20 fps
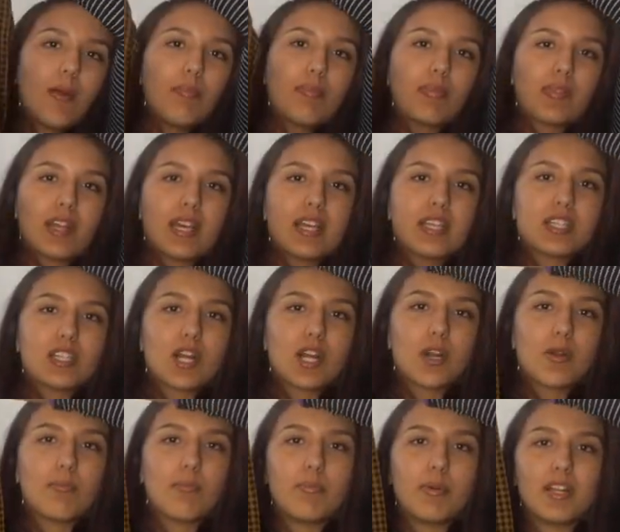a
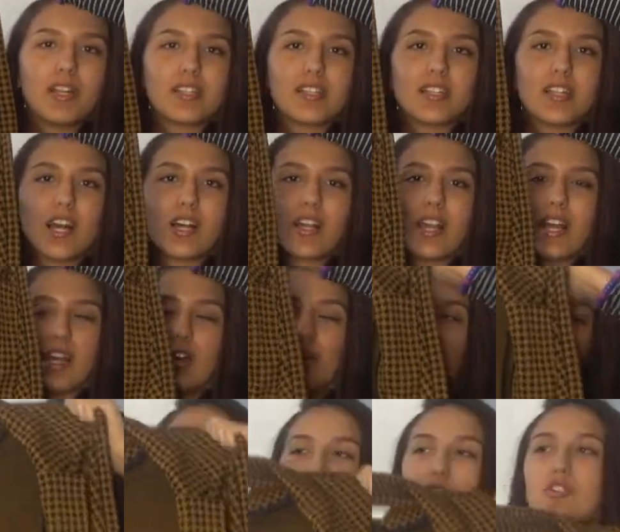blazer, but it's not like
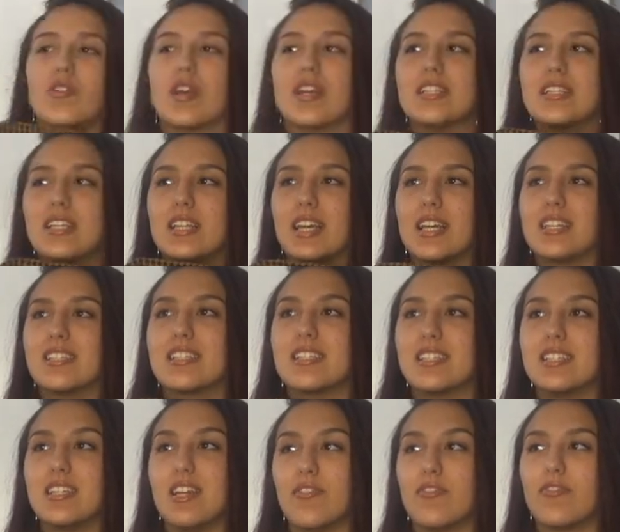crazy, like
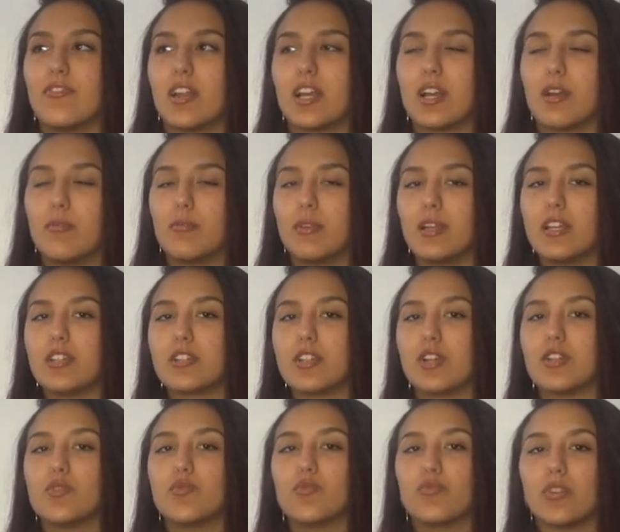stiff like a
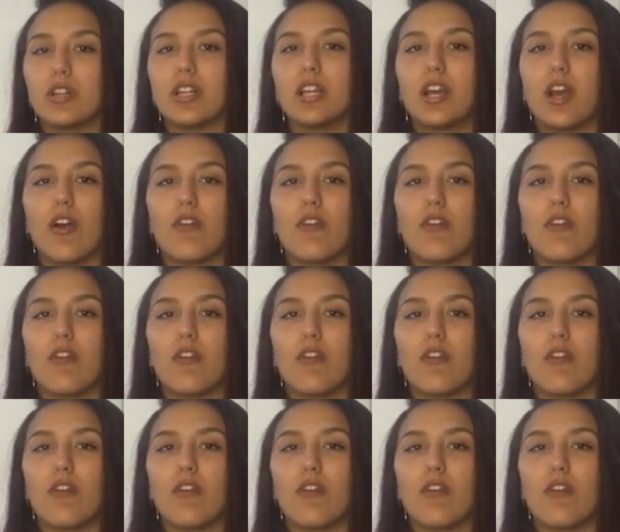blazer. It's really